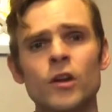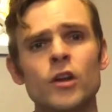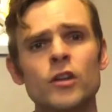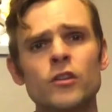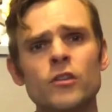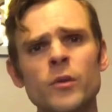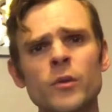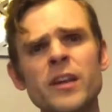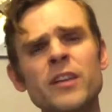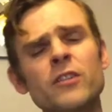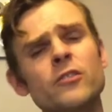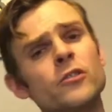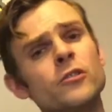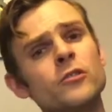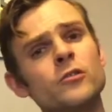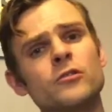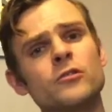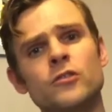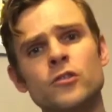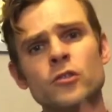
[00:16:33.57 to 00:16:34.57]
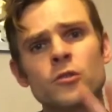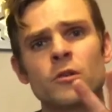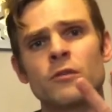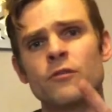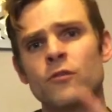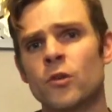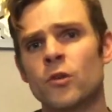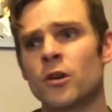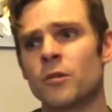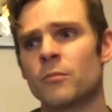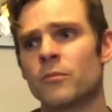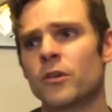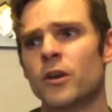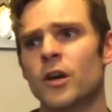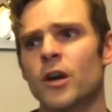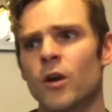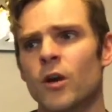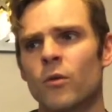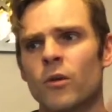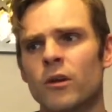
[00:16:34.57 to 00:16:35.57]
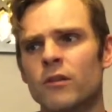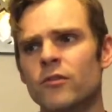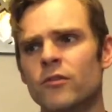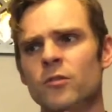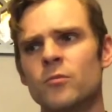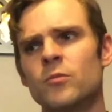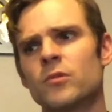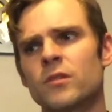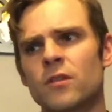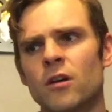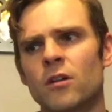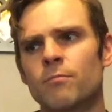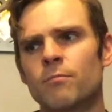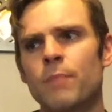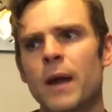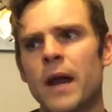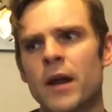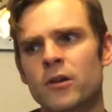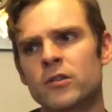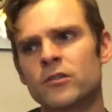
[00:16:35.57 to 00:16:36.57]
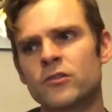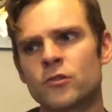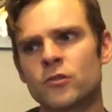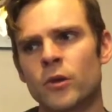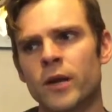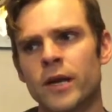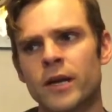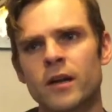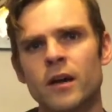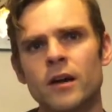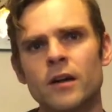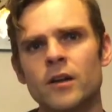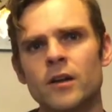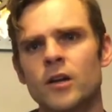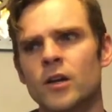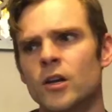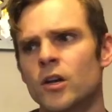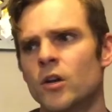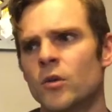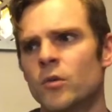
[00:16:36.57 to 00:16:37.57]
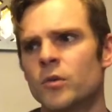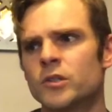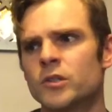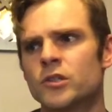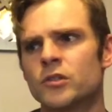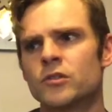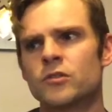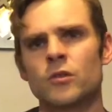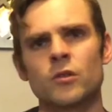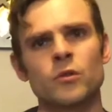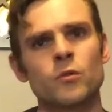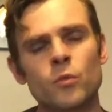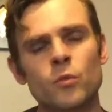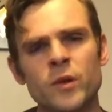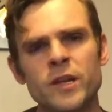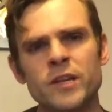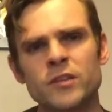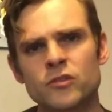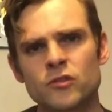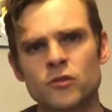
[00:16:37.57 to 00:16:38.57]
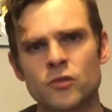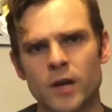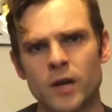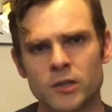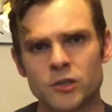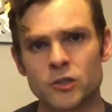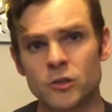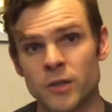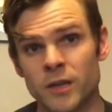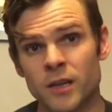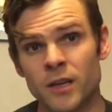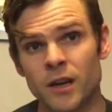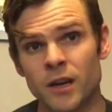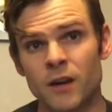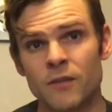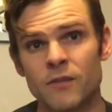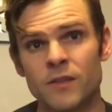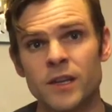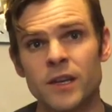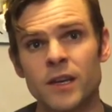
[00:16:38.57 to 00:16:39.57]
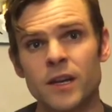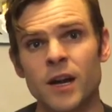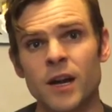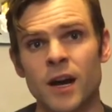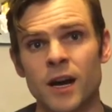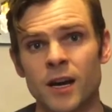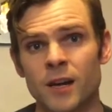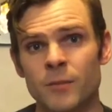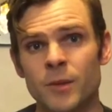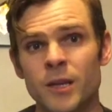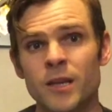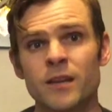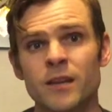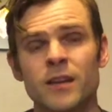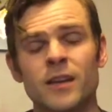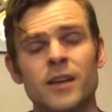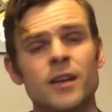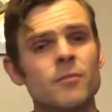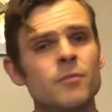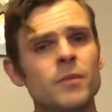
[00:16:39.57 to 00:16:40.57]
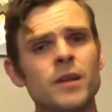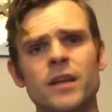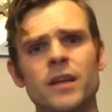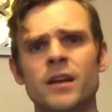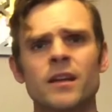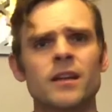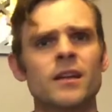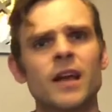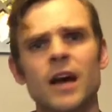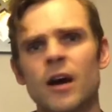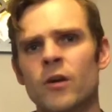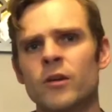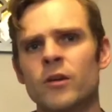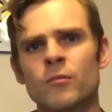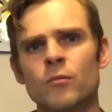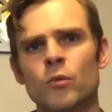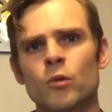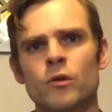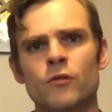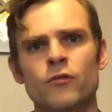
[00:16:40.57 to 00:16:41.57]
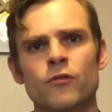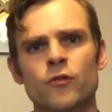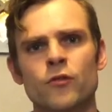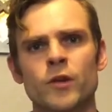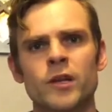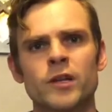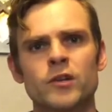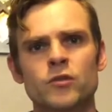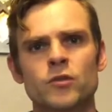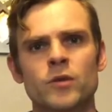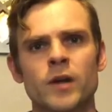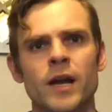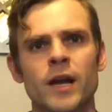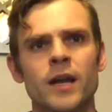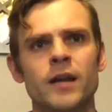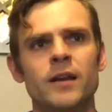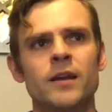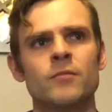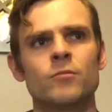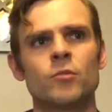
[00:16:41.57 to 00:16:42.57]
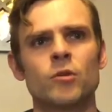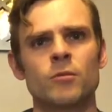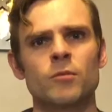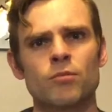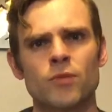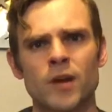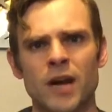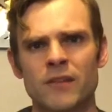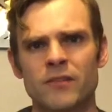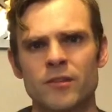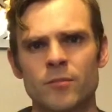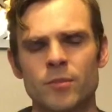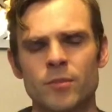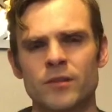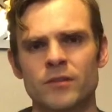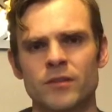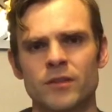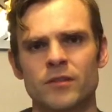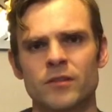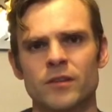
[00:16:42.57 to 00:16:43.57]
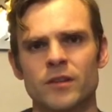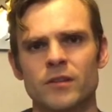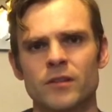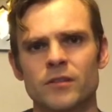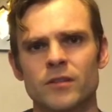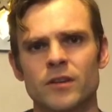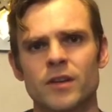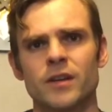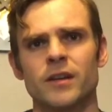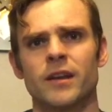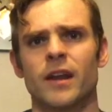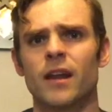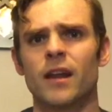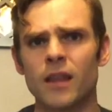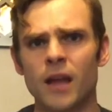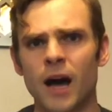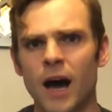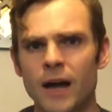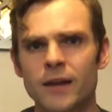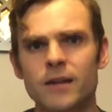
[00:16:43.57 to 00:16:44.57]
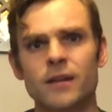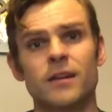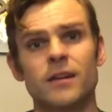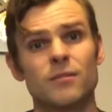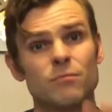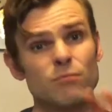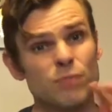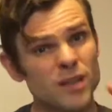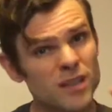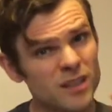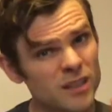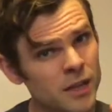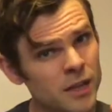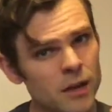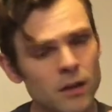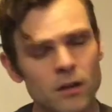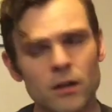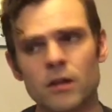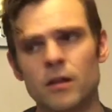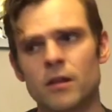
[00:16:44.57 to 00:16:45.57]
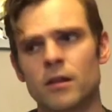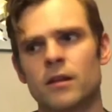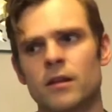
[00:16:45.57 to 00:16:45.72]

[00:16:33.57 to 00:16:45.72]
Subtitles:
So he introduced two reforms. One of them was called perestroika, which is a restructuring of the economy, meaning allowing more free trade and more private businesses. Not a lot, but a little.